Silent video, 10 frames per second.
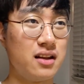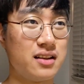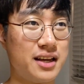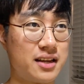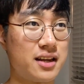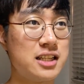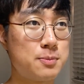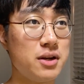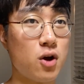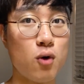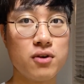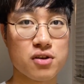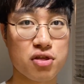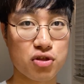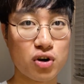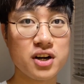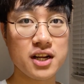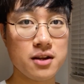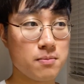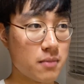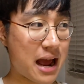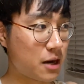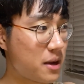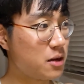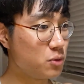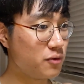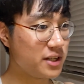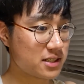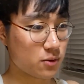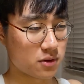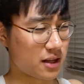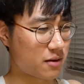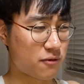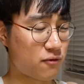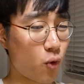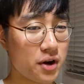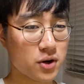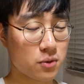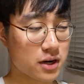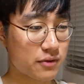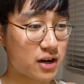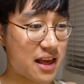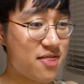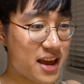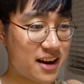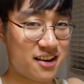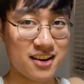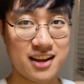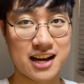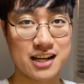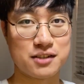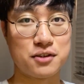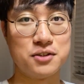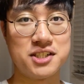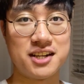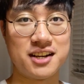Like, it's been over 30 animated movies or like 40 or whatever, and then House of Gucci.